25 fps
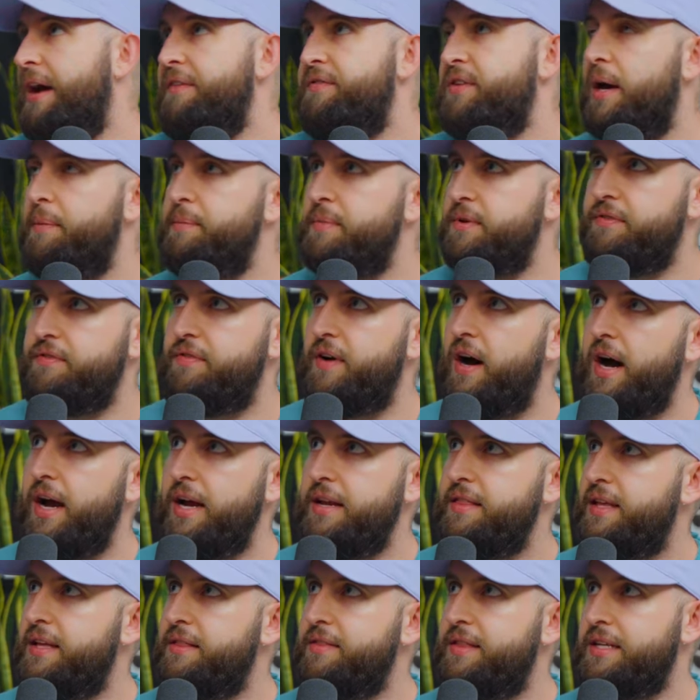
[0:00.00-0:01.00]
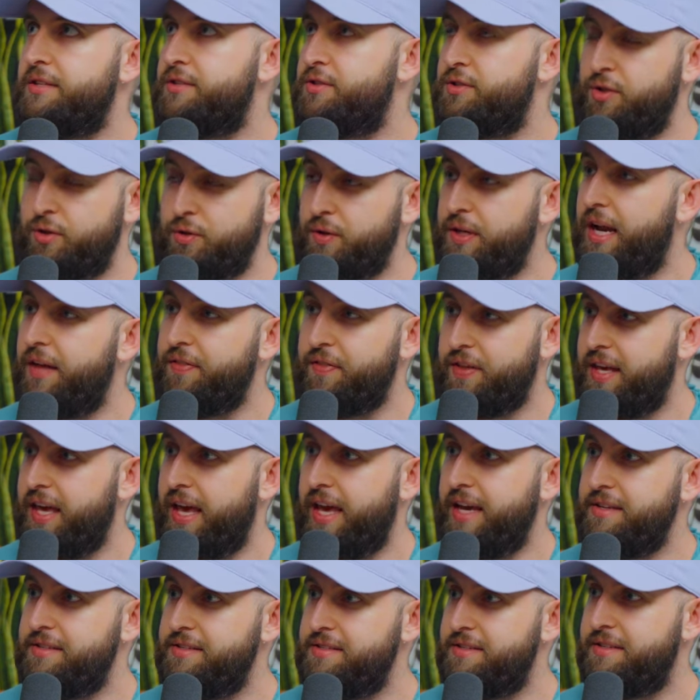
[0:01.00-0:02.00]
I've come to find that that's certainly not the
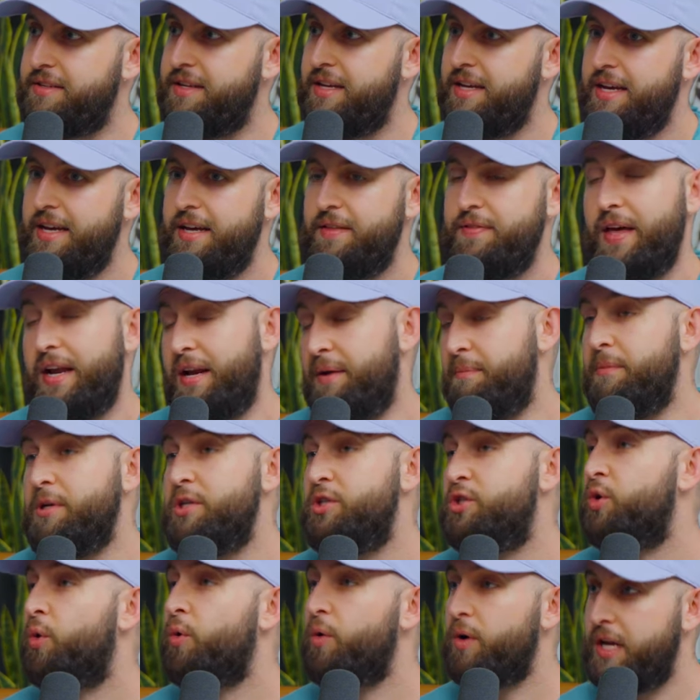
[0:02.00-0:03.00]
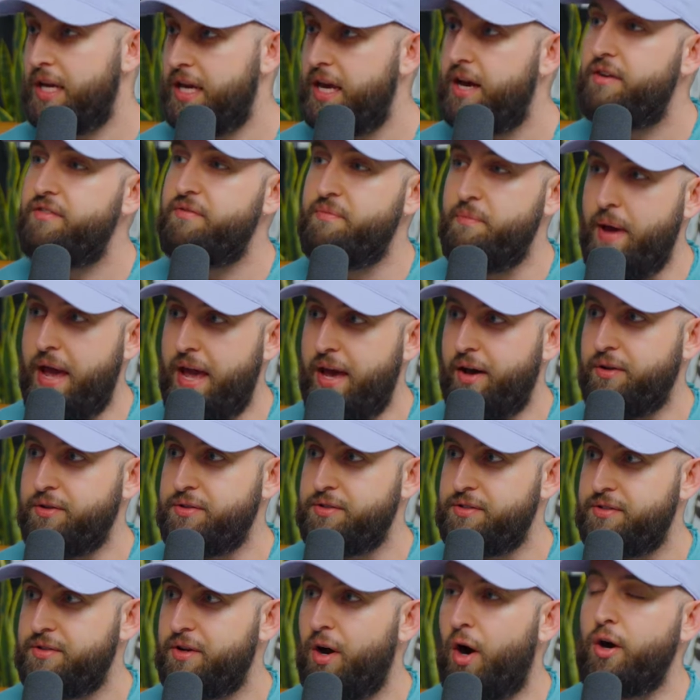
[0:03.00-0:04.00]
case, that a majority of
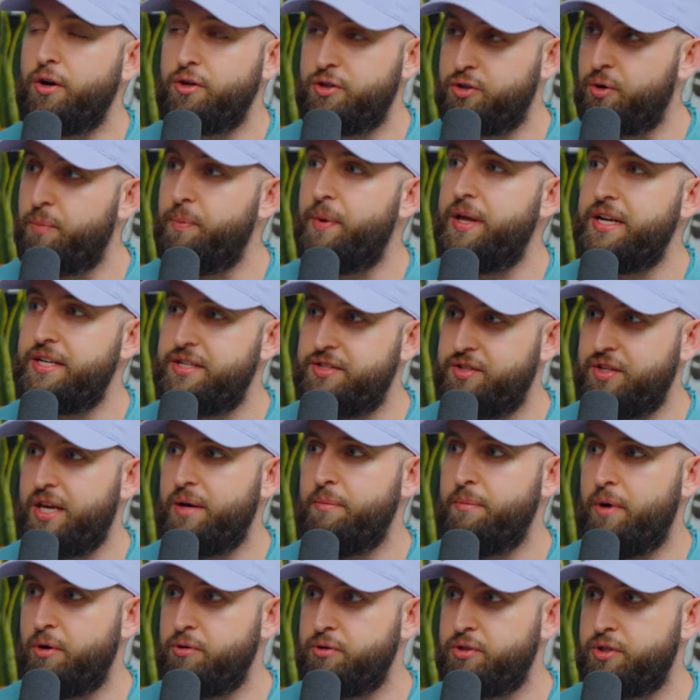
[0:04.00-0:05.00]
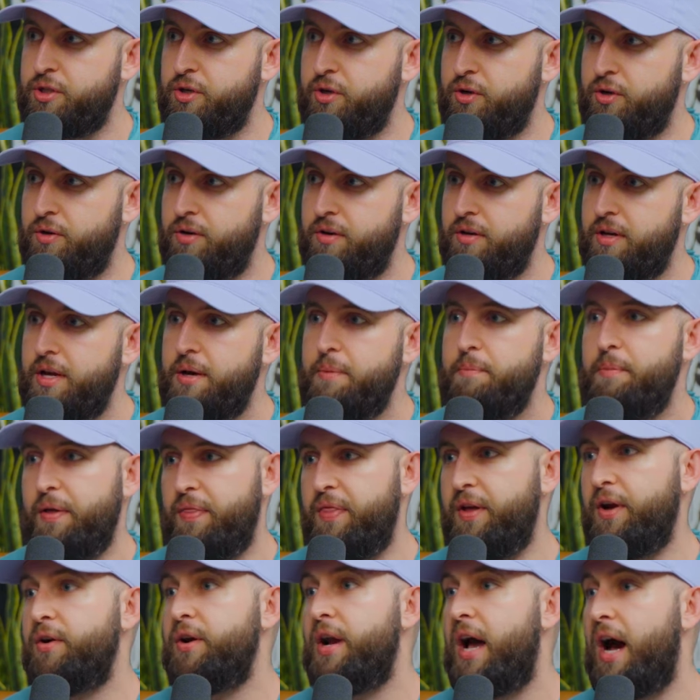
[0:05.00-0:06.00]
males are tremendously emotional,
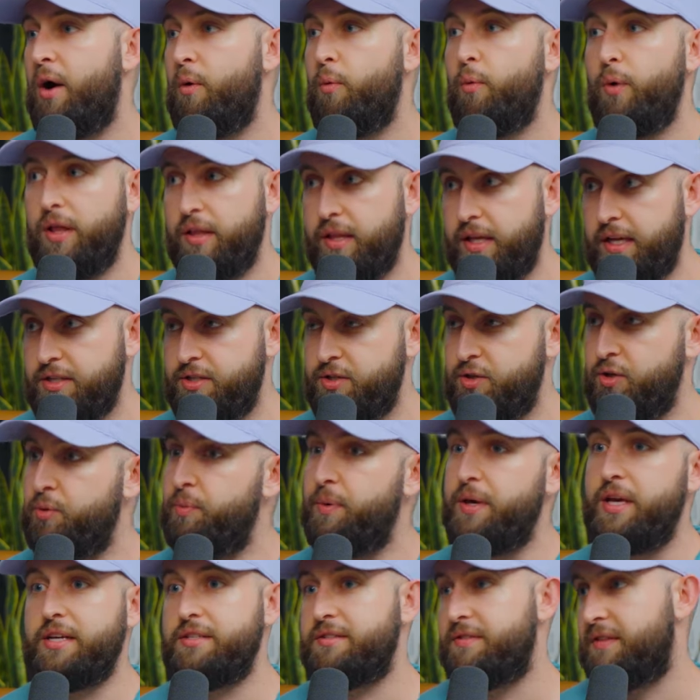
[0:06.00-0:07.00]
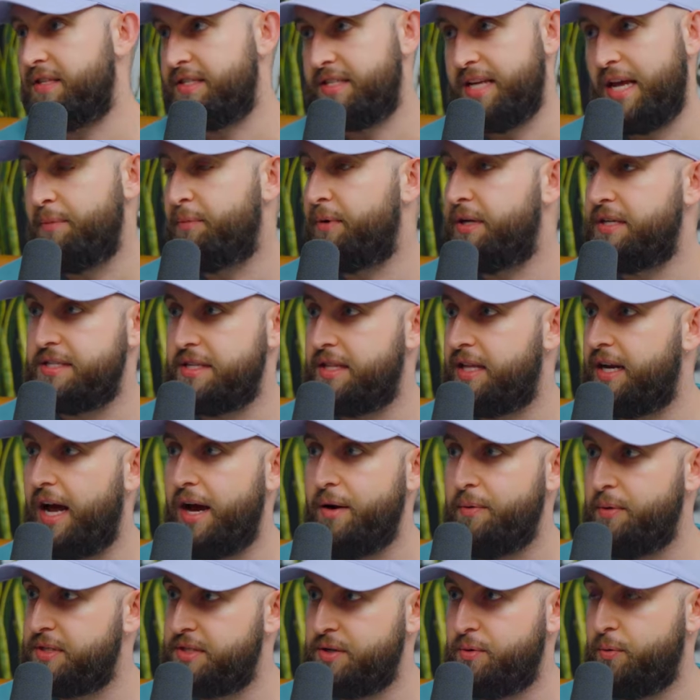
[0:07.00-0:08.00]
but they're not willing to because of the same reason that
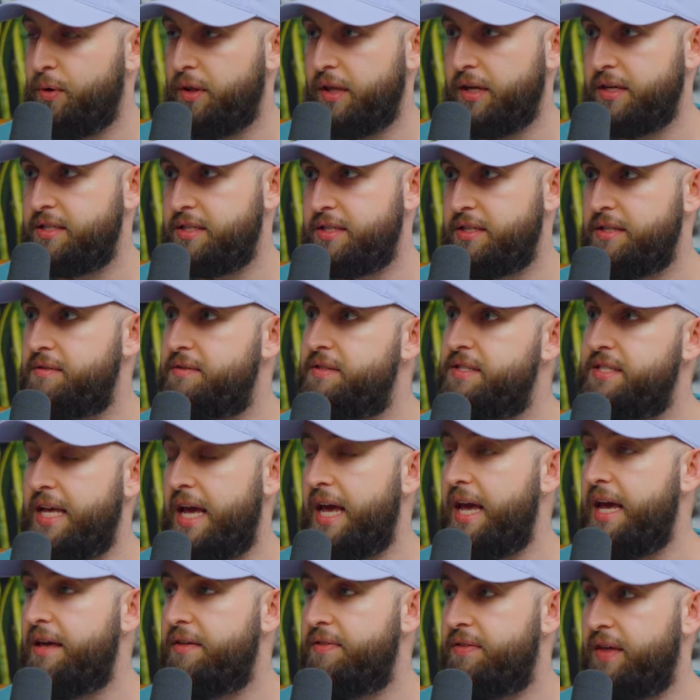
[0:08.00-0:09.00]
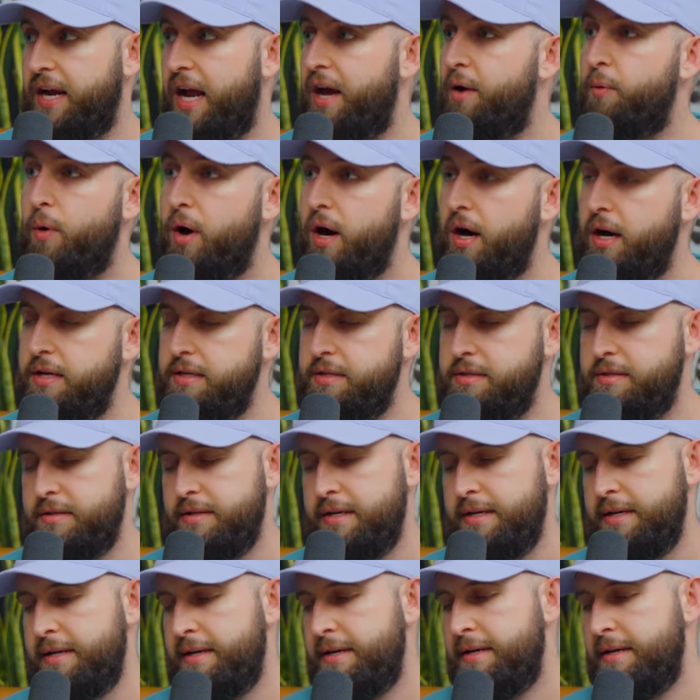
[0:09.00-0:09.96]
I wasn't willing to say that I was.